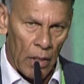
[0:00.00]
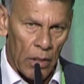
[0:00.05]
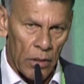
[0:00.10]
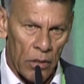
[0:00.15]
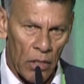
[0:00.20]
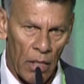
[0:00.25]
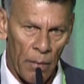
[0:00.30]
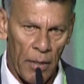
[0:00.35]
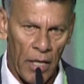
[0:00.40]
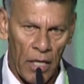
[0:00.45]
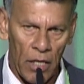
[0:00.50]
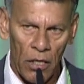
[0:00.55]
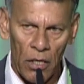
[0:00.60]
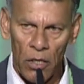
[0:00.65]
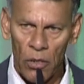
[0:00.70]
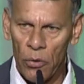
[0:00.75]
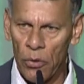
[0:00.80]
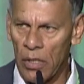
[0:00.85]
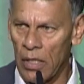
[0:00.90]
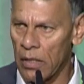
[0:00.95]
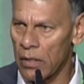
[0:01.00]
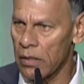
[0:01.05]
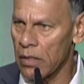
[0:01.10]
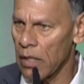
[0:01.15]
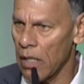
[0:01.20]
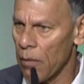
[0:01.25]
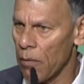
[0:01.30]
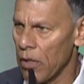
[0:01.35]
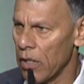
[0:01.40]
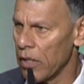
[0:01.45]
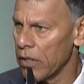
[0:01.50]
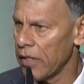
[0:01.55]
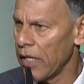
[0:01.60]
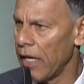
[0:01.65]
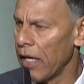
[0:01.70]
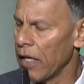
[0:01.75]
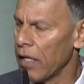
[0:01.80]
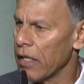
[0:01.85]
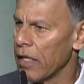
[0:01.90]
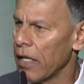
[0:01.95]
So let me conclude, and I want to
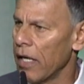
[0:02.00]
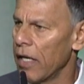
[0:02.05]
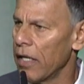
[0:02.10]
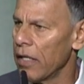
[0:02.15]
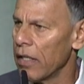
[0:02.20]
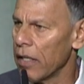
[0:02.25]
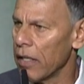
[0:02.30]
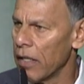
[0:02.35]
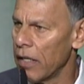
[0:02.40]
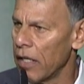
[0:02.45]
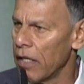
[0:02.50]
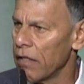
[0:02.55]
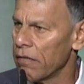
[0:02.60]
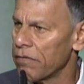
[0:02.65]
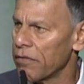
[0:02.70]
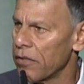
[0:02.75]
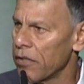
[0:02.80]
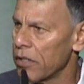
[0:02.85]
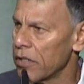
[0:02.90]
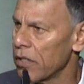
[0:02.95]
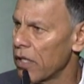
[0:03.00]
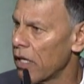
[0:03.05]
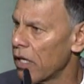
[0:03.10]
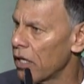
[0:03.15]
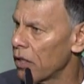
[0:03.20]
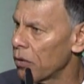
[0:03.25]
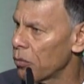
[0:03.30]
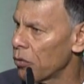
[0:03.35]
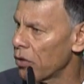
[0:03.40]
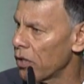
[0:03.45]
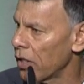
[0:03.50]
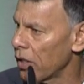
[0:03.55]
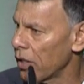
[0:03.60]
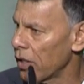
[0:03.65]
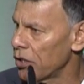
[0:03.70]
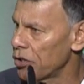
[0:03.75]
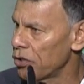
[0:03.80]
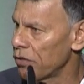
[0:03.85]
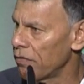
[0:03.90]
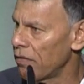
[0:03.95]
thank again Gil for his hard work
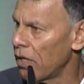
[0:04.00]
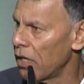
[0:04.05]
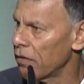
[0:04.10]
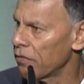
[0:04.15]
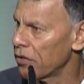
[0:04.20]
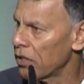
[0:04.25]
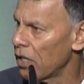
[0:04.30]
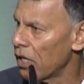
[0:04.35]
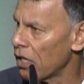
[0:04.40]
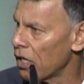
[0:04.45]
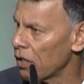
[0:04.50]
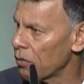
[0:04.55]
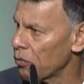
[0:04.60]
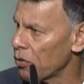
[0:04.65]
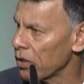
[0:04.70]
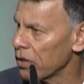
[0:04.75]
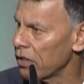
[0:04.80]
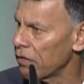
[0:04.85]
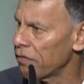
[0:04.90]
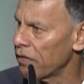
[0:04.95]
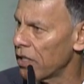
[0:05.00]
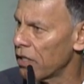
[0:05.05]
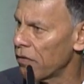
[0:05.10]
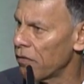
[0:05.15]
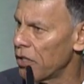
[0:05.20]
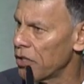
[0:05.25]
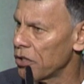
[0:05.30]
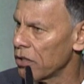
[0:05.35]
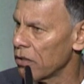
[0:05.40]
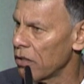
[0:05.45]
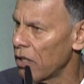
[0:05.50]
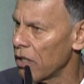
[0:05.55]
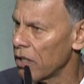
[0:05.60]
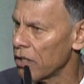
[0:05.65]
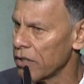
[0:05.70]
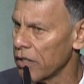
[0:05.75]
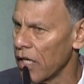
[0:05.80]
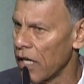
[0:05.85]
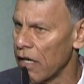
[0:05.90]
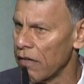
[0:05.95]
and Siobhan for the hard work, the Federation, all the
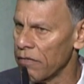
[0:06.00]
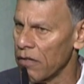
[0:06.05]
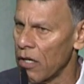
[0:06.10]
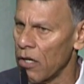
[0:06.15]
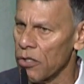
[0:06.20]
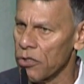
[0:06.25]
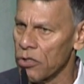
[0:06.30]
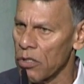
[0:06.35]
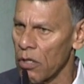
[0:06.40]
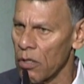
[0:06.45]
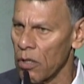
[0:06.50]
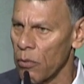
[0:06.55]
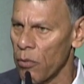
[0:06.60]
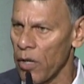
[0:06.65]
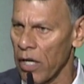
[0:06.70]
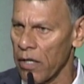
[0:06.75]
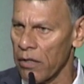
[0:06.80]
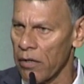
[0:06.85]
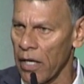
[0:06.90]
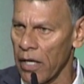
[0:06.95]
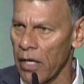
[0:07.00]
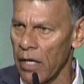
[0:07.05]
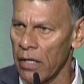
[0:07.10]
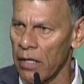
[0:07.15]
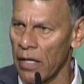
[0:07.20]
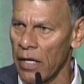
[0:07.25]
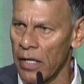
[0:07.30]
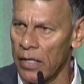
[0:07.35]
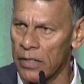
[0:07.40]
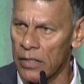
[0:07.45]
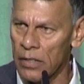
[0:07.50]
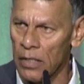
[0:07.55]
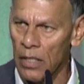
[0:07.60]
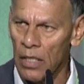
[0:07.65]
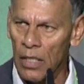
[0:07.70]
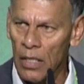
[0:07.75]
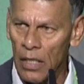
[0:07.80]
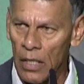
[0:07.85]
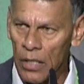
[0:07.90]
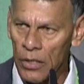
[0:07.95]
staff. Also, I want to recognize
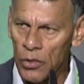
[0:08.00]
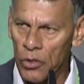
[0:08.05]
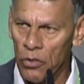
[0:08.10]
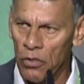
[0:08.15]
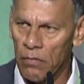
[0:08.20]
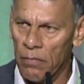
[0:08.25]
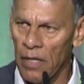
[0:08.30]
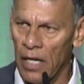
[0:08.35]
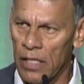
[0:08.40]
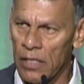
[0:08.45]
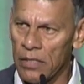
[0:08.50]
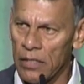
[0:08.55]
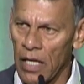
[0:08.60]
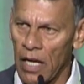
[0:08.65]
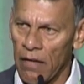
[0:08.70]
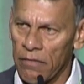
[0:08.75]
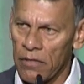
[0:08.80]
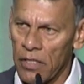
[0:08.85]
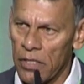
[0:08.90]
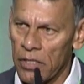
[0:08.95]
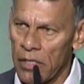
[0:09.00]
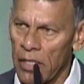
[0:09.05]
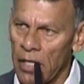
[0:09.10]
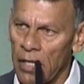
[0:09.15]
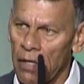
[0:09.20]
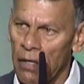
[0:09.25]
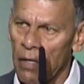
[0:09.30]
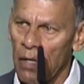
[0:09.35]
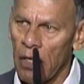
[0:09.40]
two of my staff that is here.